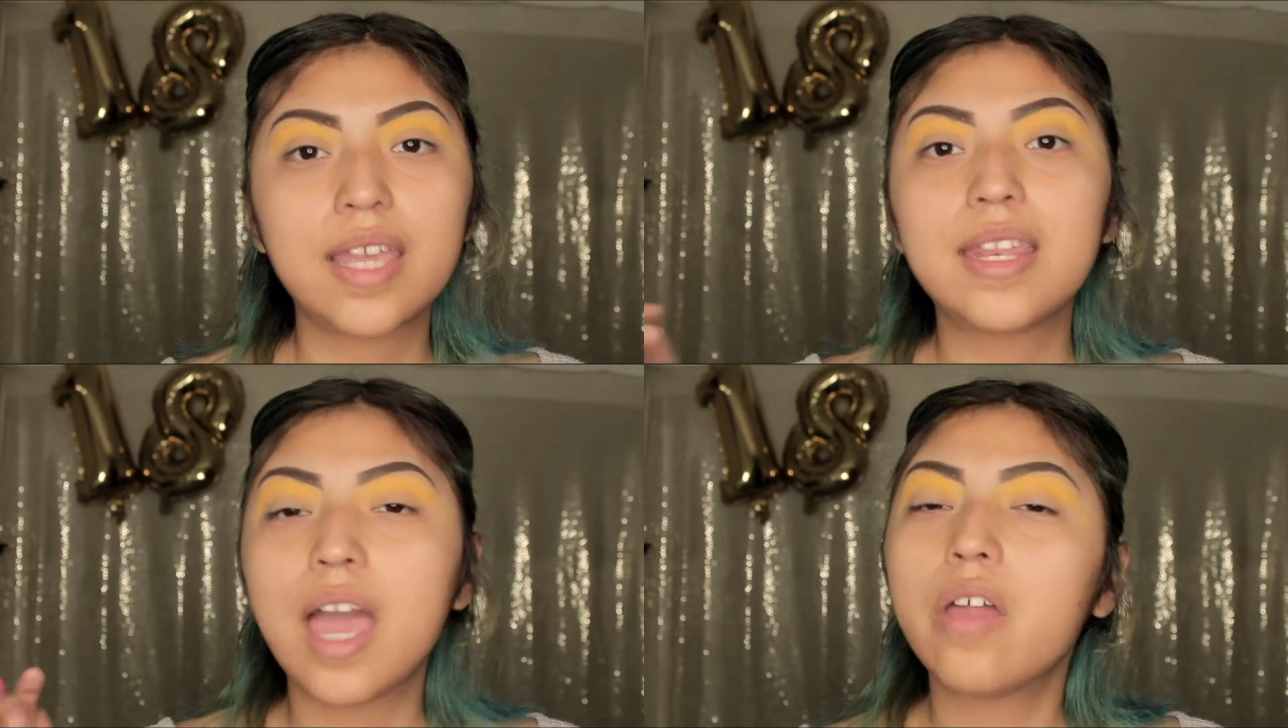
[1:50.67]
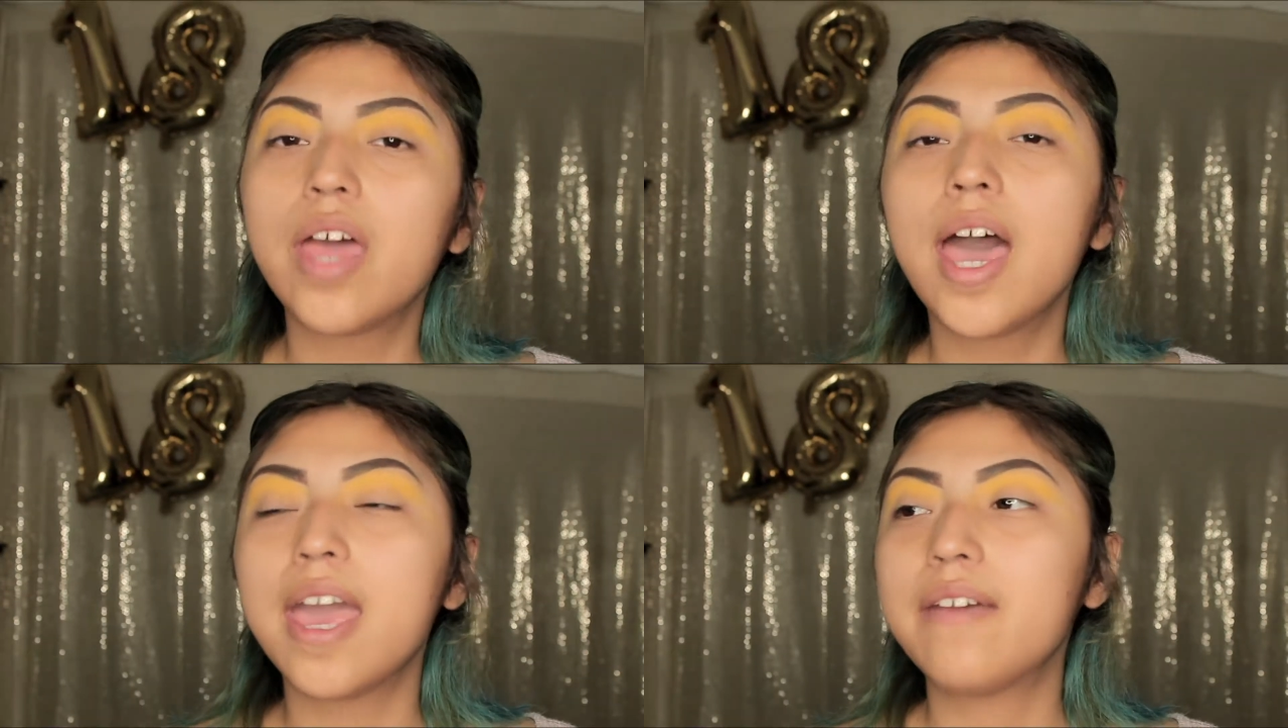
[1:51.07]
Now
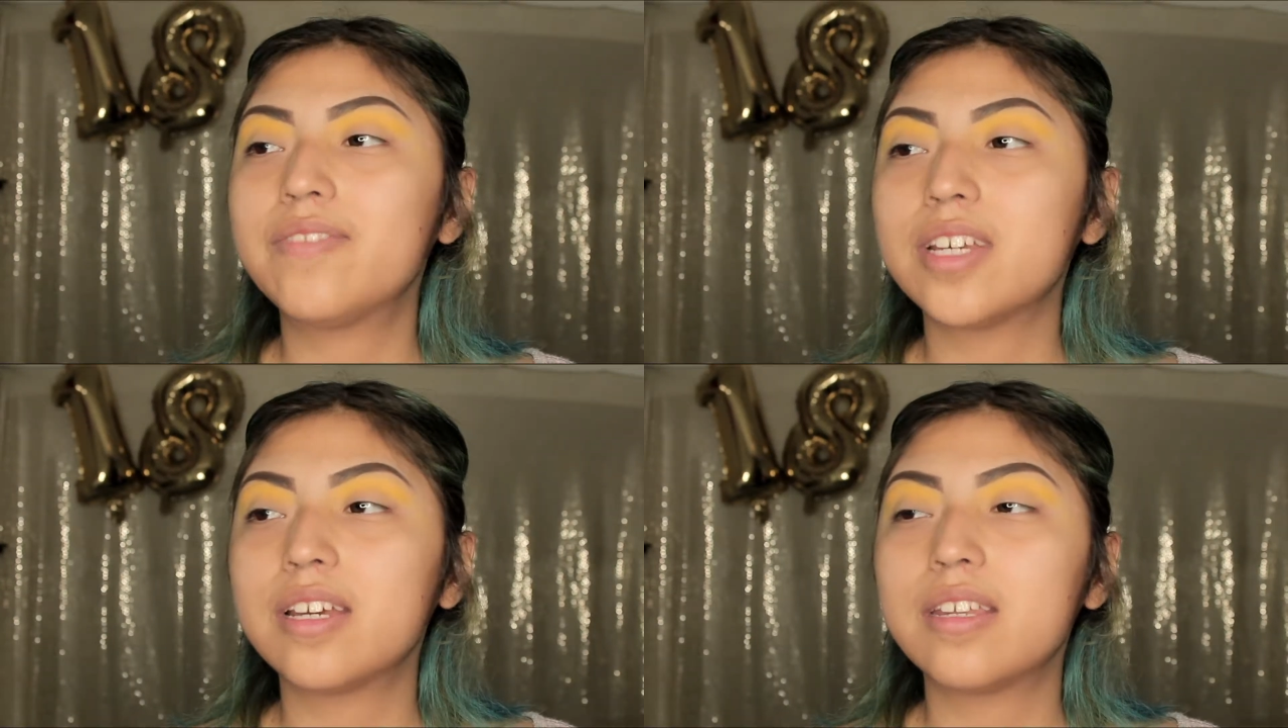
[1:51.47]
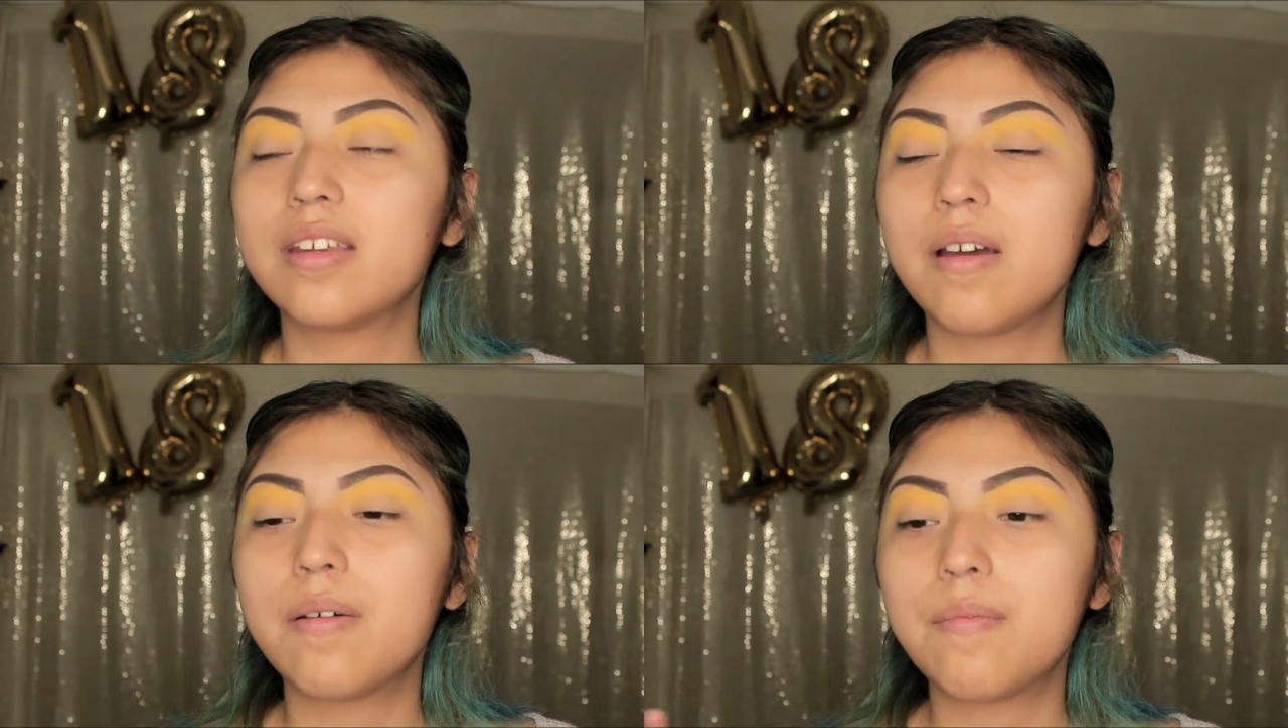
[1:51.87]
that I have done
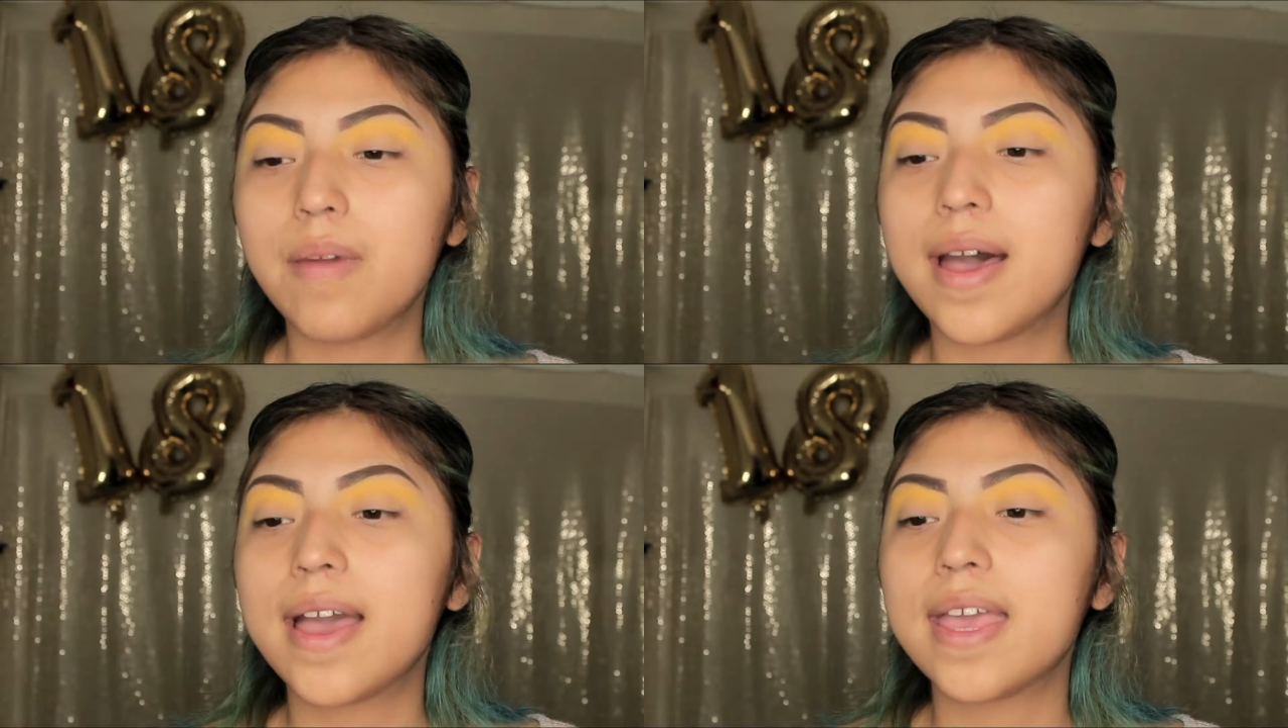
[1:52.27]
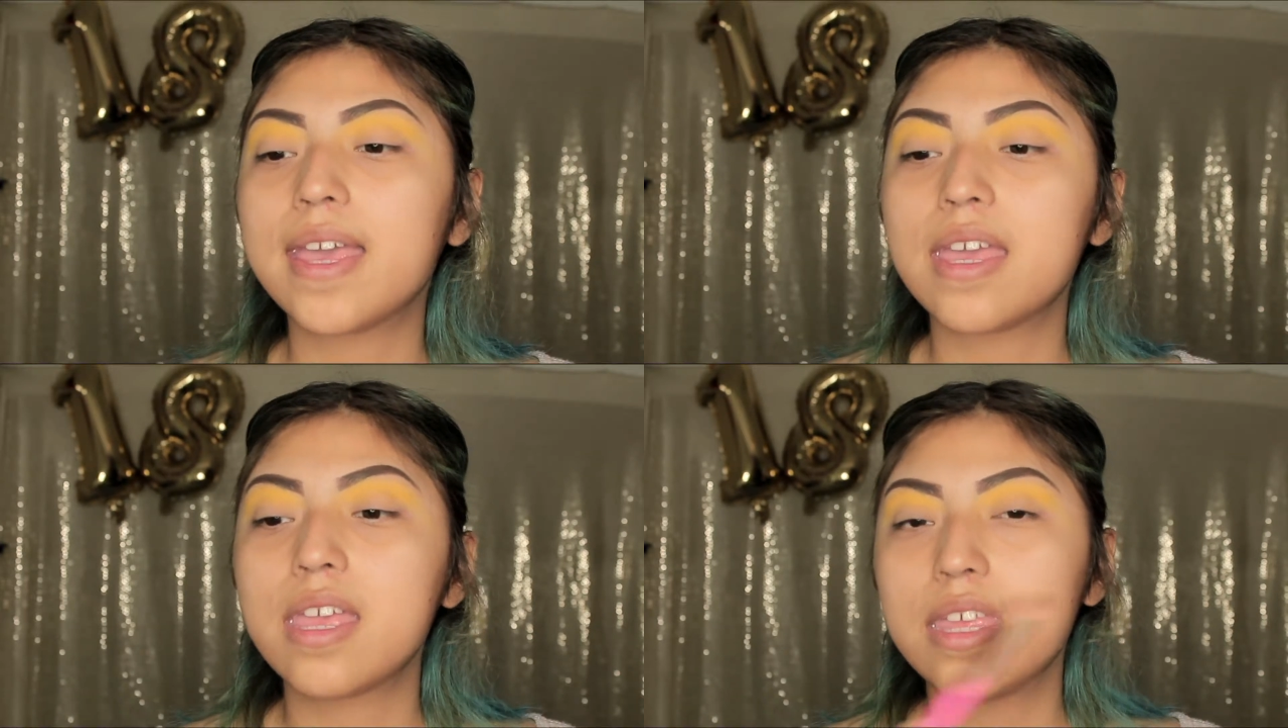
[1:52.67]

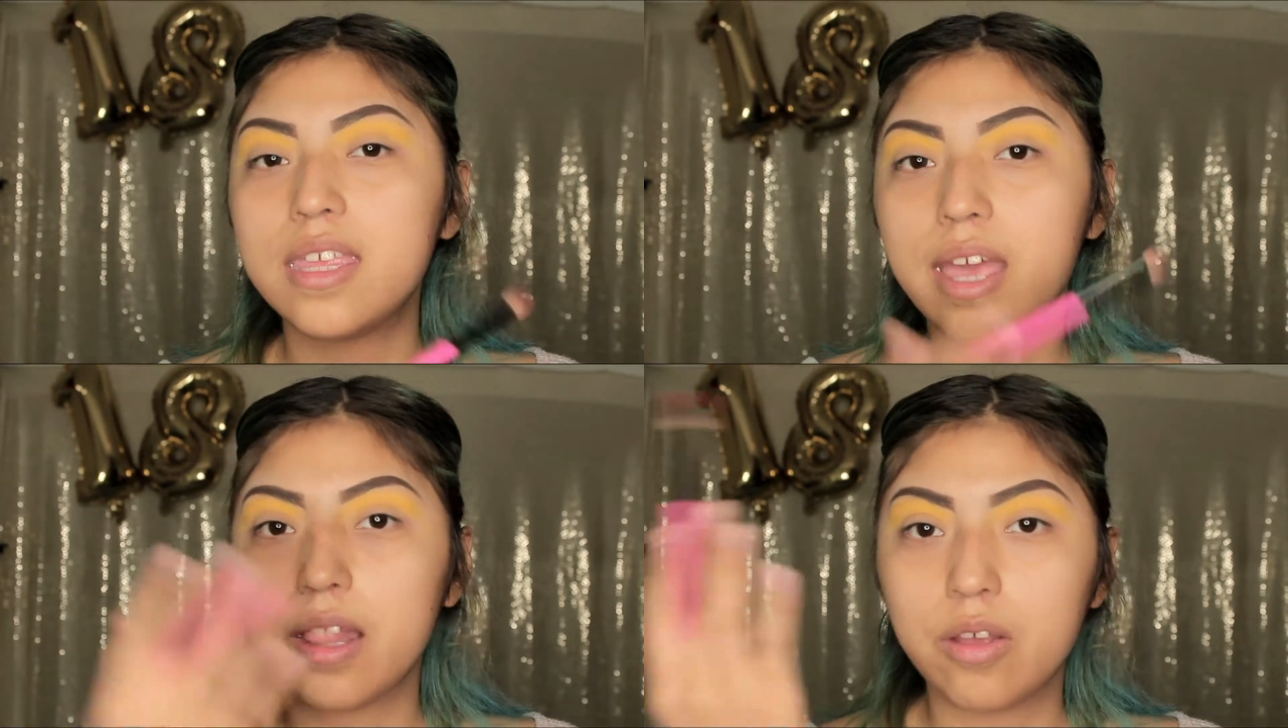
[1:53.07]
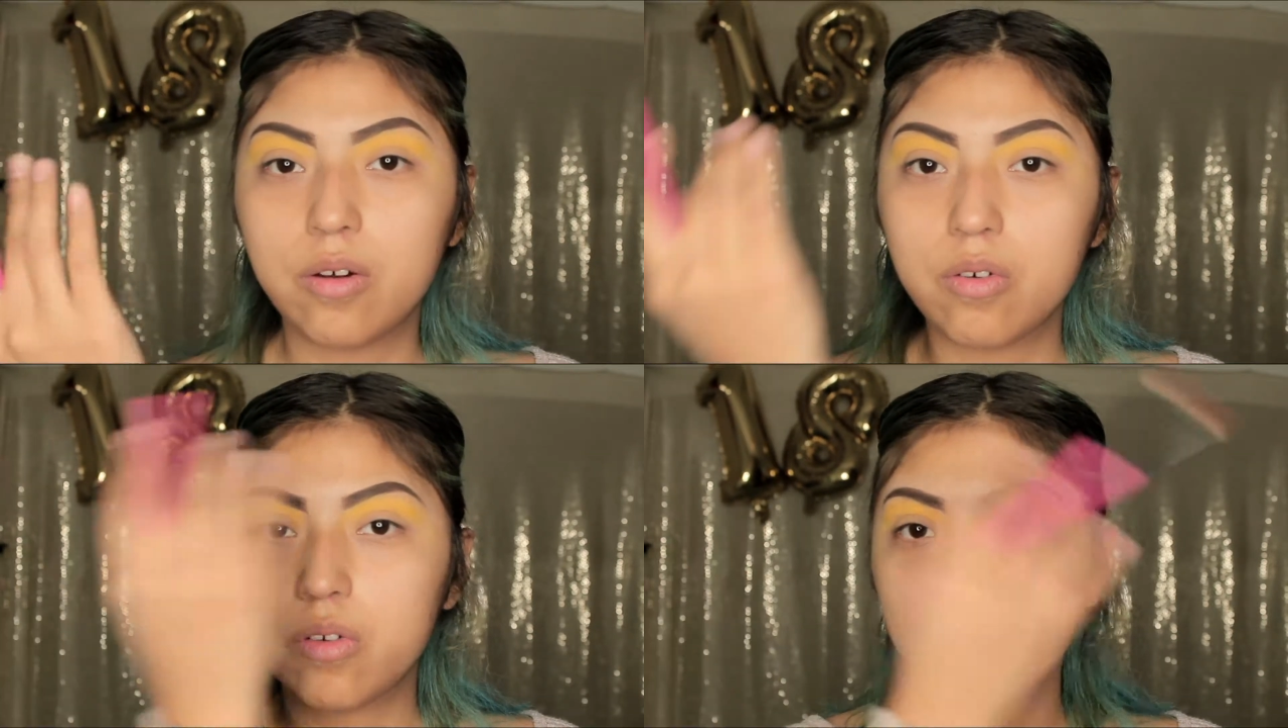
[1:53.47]
my yellow,